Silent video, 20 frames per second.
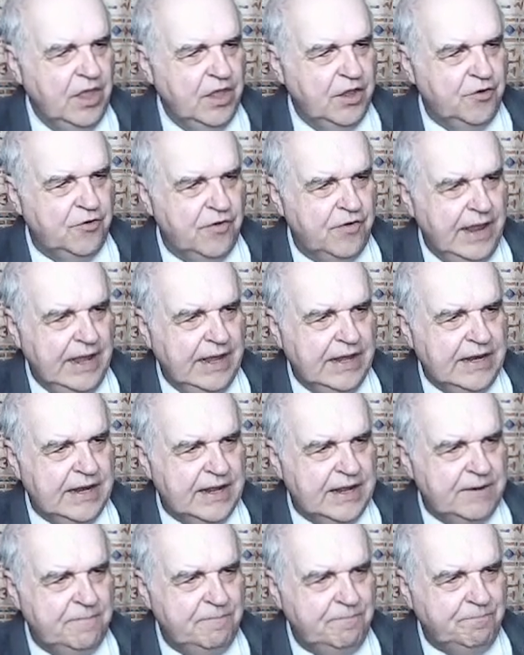You drag it
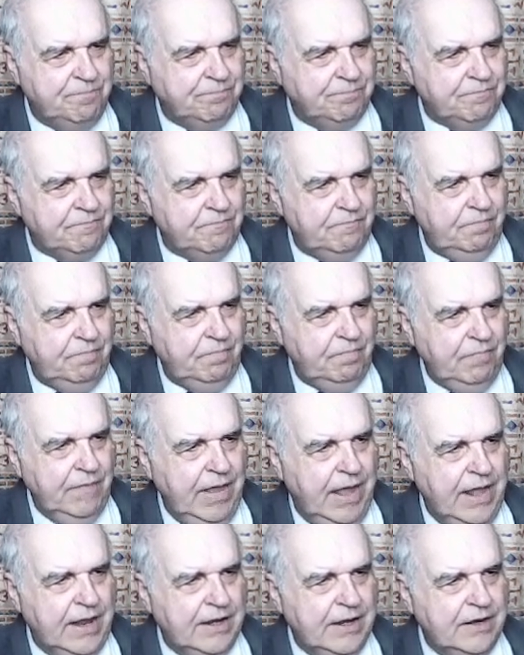in,
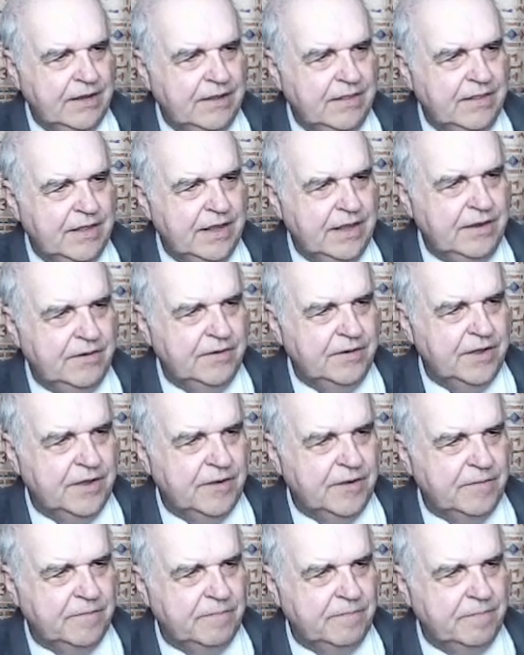and there you
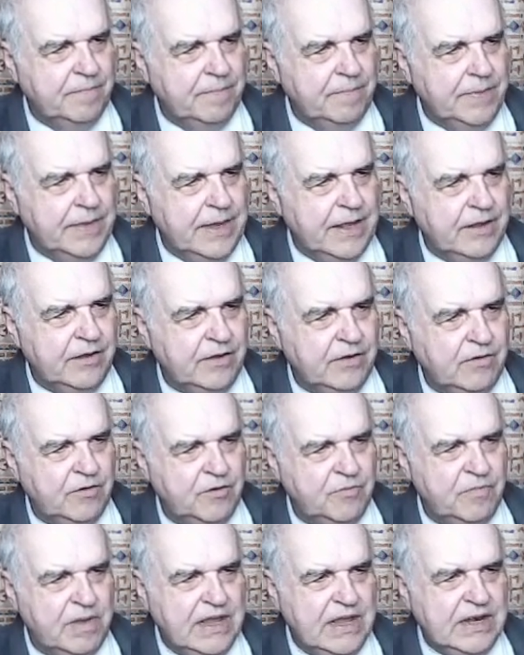go. Now,
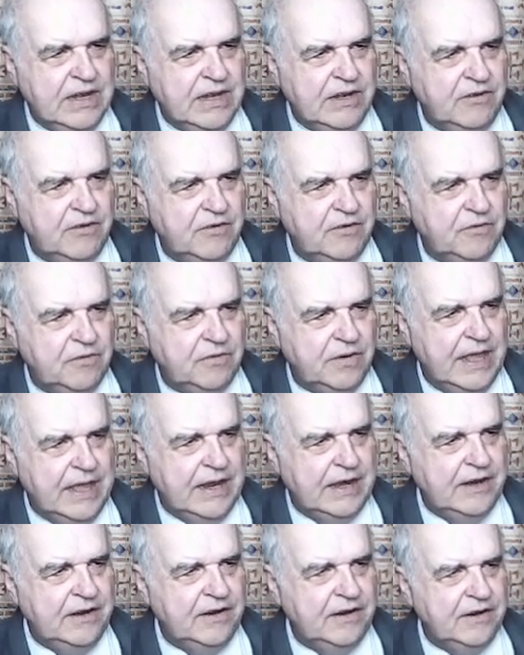you may need to
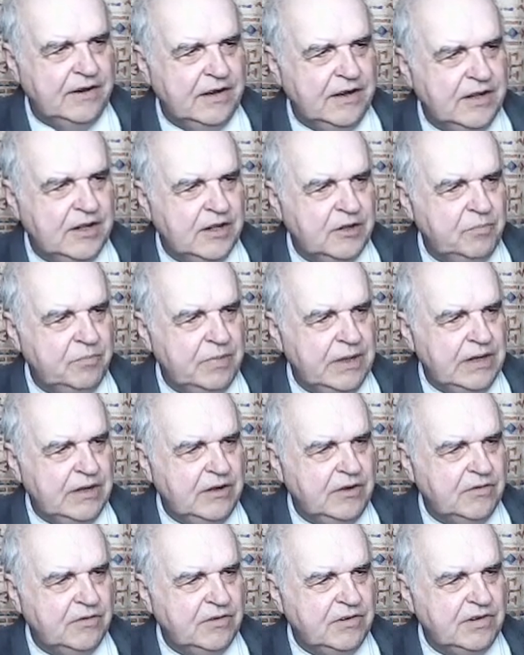edit it a little bit.
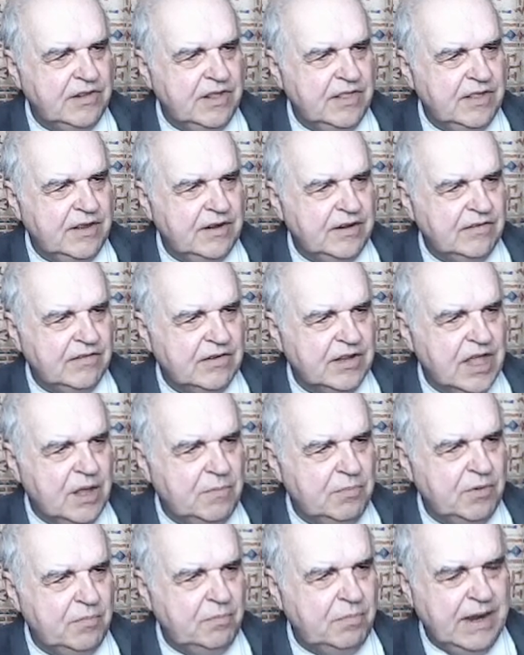You'll see there's a
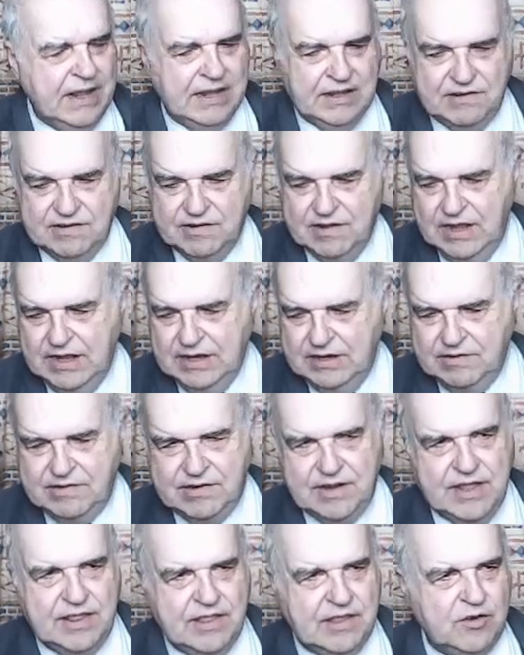couple of blank slides
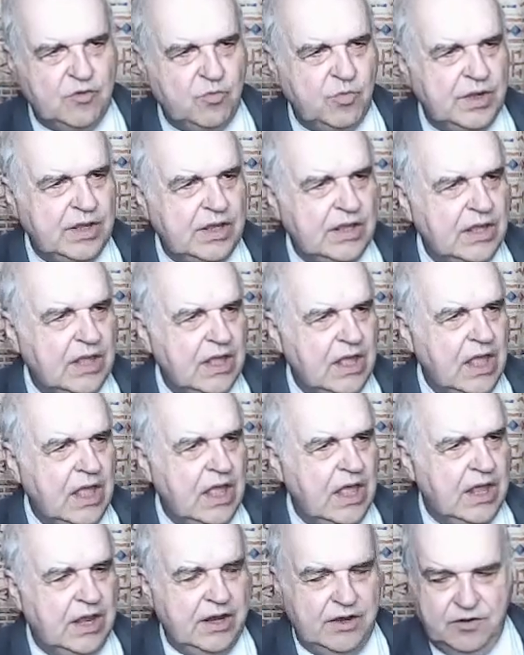there that we
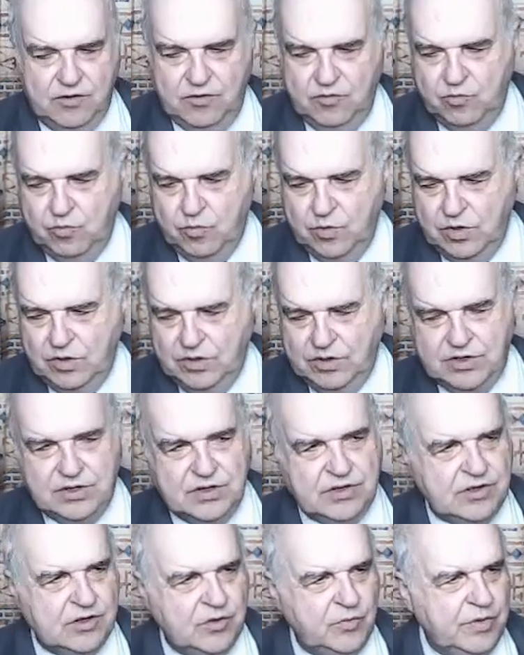don't want,
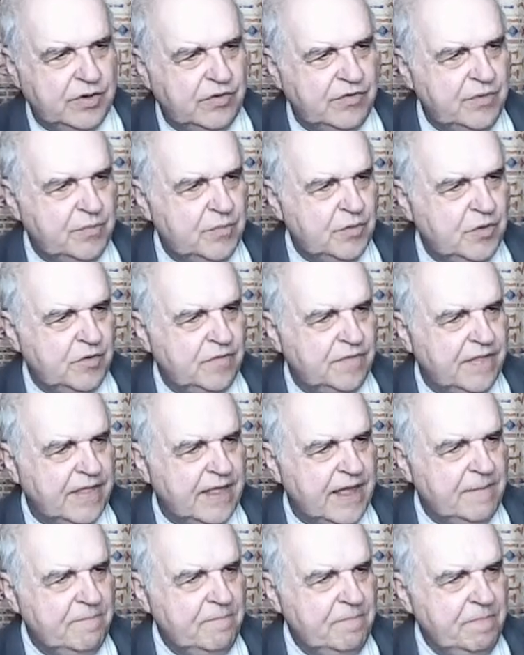so we'll remove
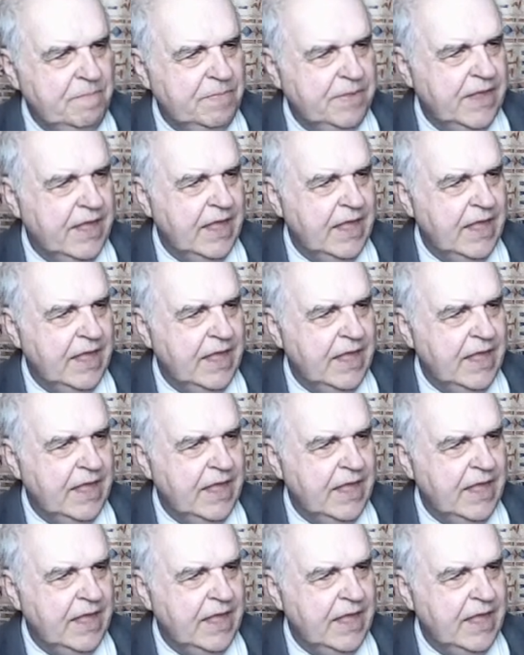them.